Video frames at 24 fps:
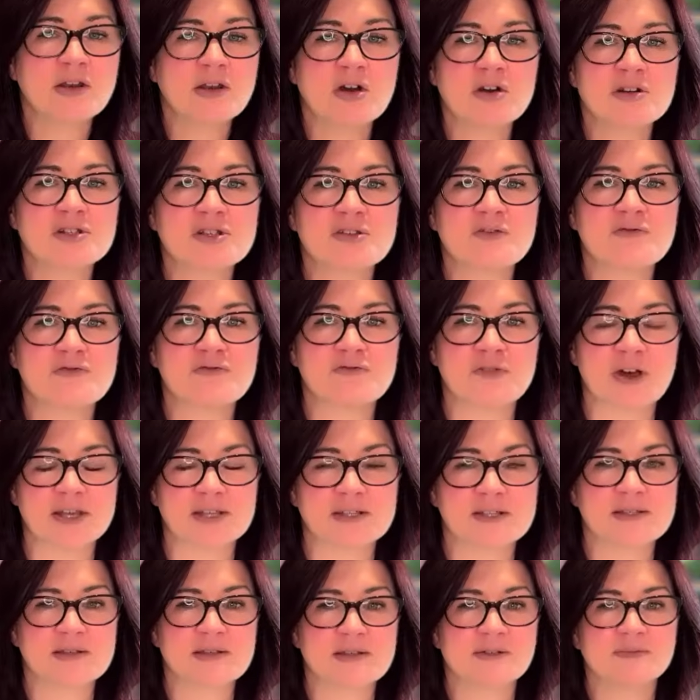not to
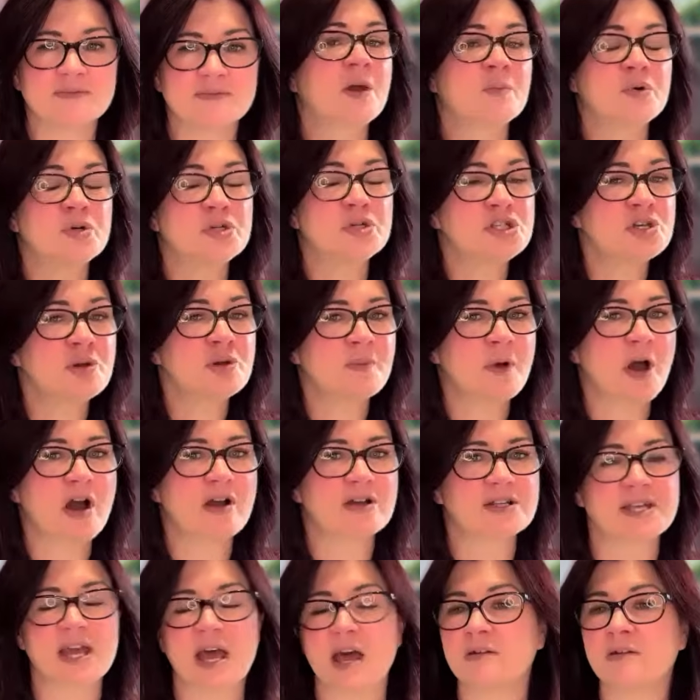fuss. Put your mark
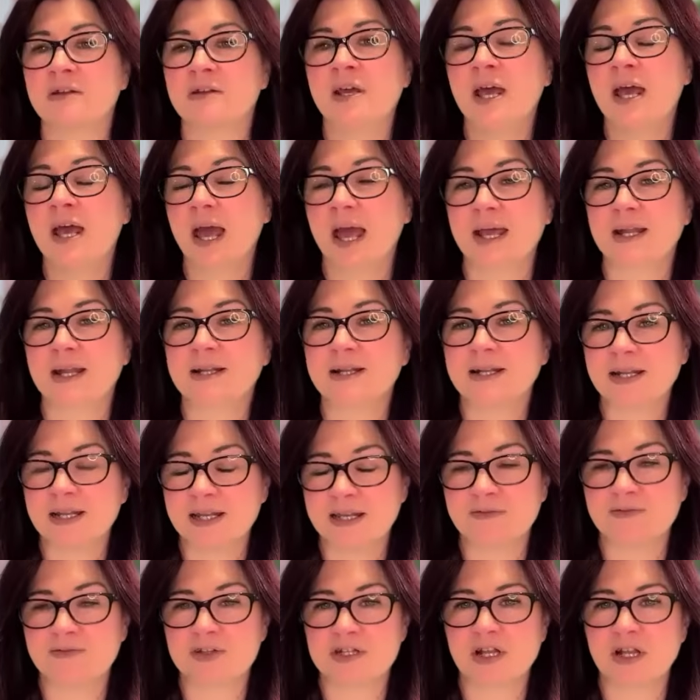down and
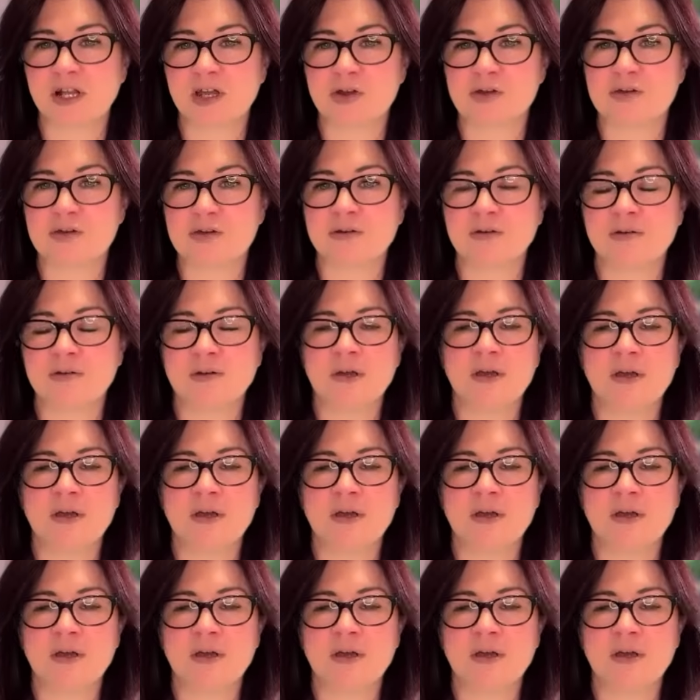leave it alone.